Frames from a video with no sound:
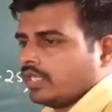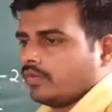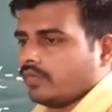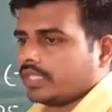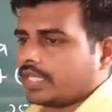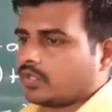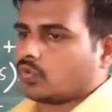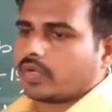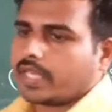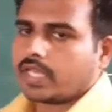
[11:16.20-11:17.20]
whether you
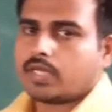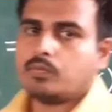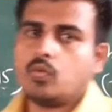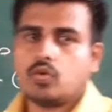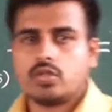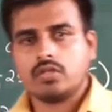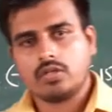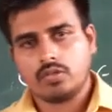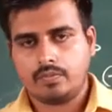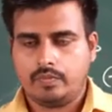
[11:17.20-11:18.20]
take both,
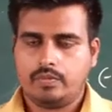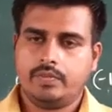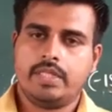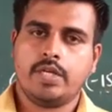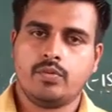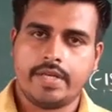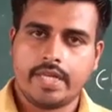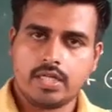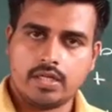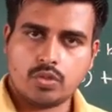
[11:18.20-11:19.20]
whether you
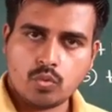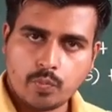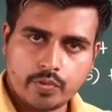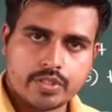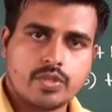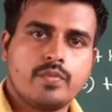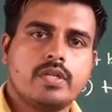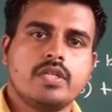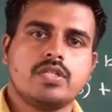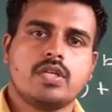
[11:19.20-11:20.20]
take two positive
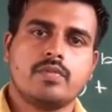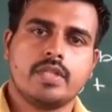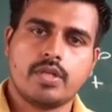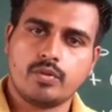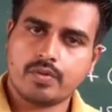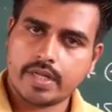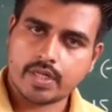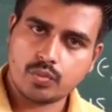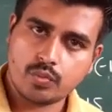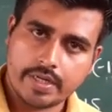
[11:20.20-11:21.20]
integer, whether you
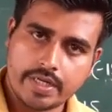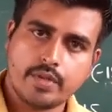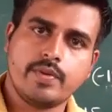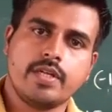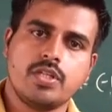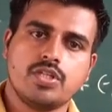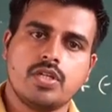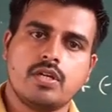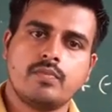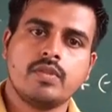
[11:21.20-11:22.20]
take two negative
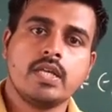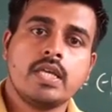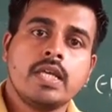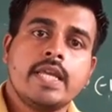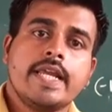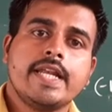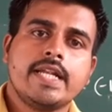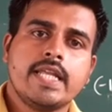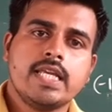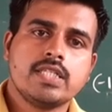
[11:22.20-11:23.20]
integer,
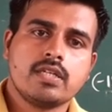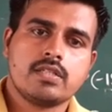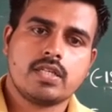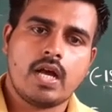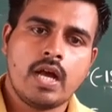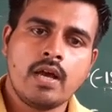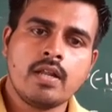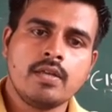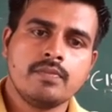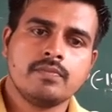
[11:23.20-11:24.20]
integers
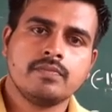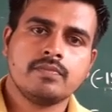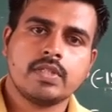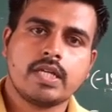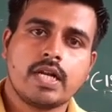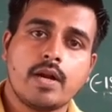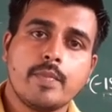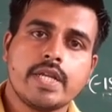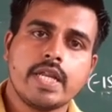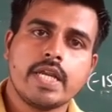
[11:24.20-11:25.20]
are
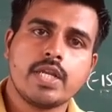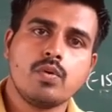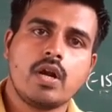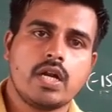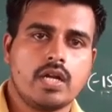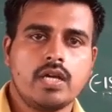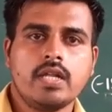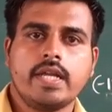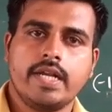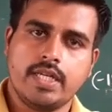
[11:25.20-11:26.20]
commutative
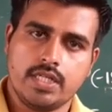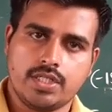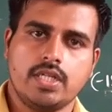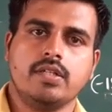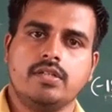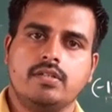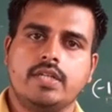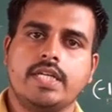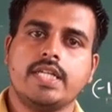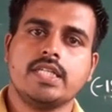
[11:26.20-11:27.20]
under addition.
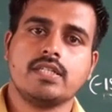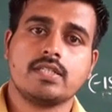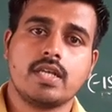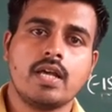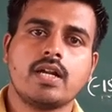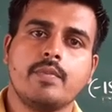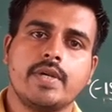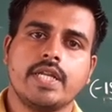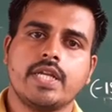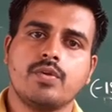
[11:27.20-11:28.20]
Integers are
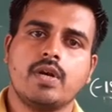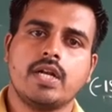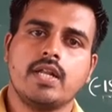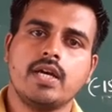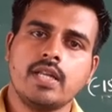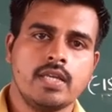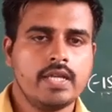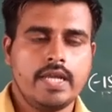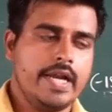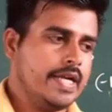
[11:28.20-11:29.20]
commutative under
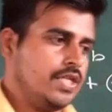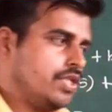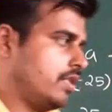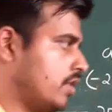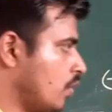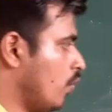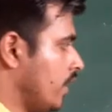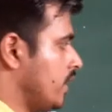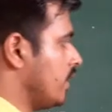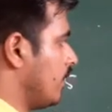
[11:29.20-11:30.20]
addition. So what
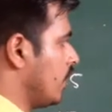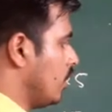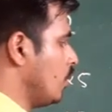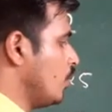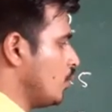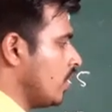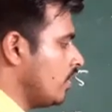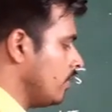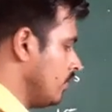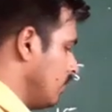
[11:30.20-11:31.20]
is our
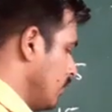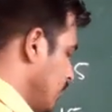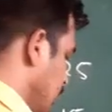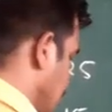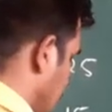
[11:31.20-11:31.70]
conclusion?